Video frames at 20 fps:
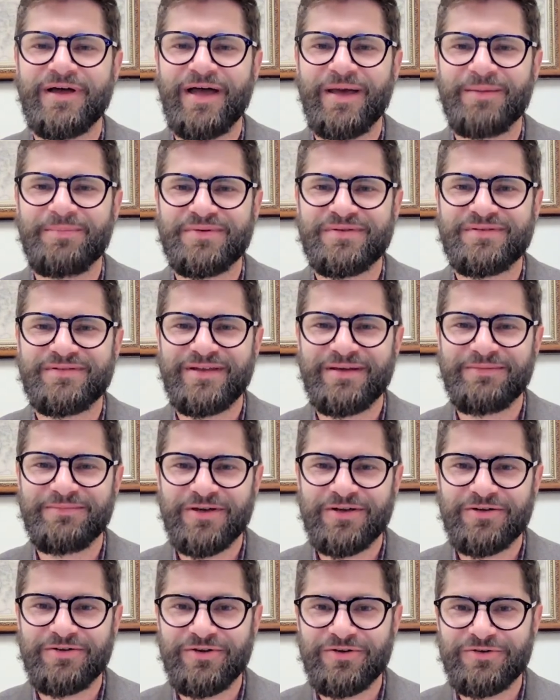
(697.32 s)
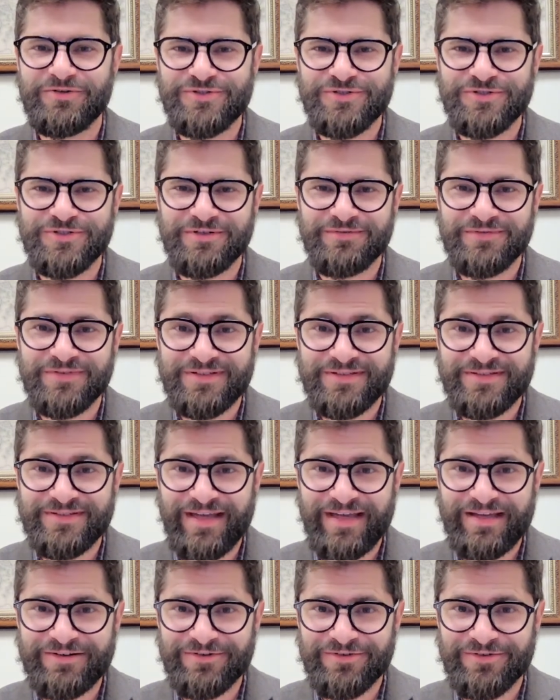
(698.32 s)
epistemic notion of a
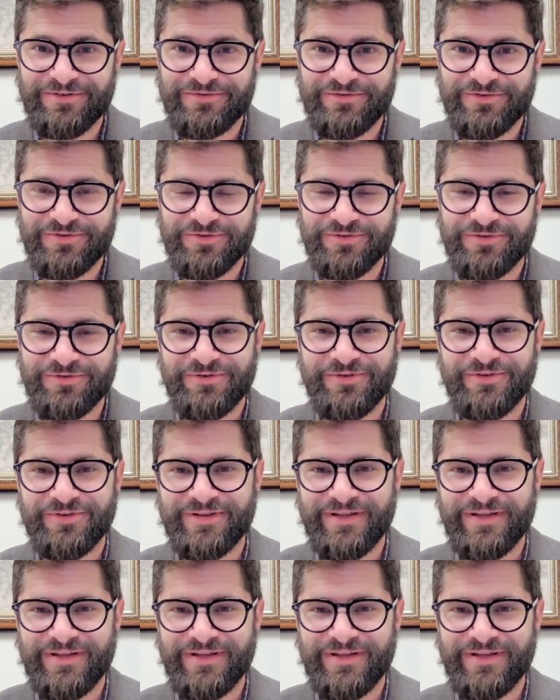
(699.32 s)
standard of truth.